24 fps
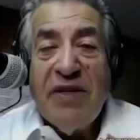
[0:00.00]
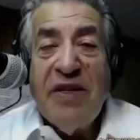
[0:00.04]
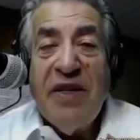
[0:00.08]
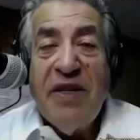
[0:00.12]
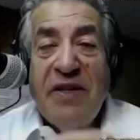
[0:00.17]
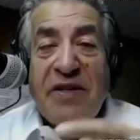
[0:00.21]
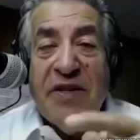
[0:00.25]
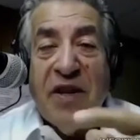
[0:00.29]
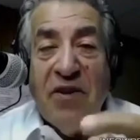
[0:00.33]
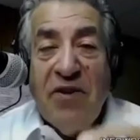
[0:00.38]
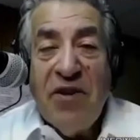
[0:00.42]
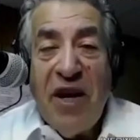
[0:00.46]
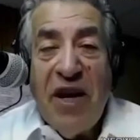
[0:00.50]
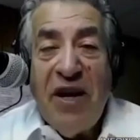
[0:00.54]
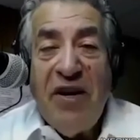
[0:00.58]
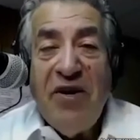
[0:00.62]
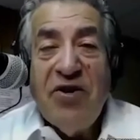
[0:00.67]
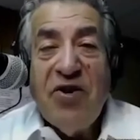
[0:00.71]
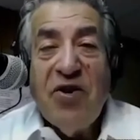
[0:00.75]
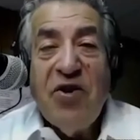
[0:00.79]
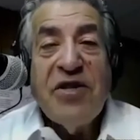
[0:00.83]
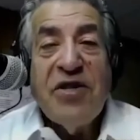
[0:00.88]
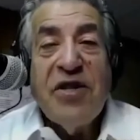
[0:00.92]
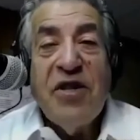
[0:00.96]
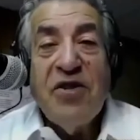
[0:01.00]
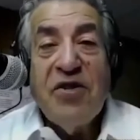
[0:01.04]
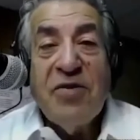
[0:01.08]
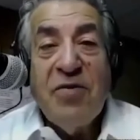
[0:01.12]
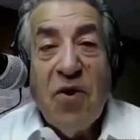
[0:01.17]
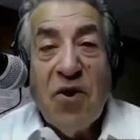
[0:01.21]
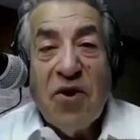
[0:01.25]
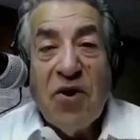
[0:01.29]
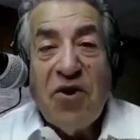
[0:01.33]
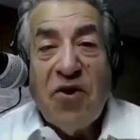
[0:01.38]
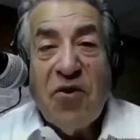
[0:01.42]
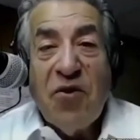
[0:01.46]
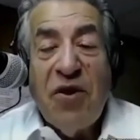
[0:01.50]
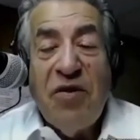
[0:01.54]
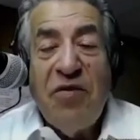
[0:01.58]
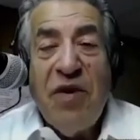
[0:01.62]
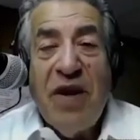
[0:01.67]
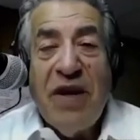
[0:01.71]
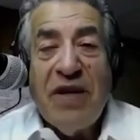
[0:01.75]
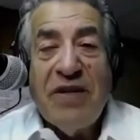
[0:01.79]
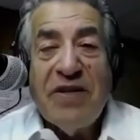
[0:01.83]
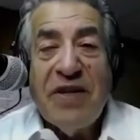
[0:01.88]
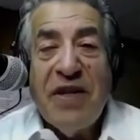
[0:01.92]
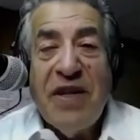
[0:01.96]
Vaccines are dangerous. There's
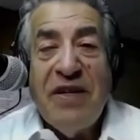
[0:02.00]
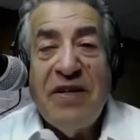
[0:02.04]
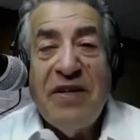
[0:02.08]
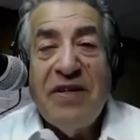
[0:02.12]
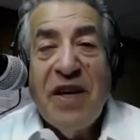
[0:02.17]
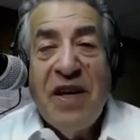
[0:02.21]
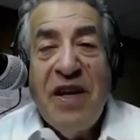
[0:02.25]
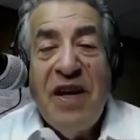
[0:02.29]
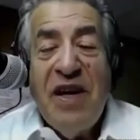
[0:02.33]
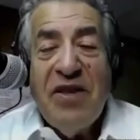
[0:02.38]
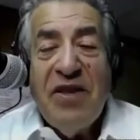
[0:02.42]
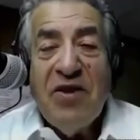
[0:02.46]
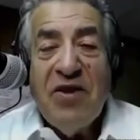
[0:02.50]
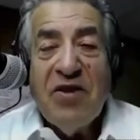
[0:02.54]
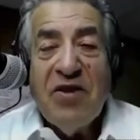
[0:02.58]
mercury in vaccines.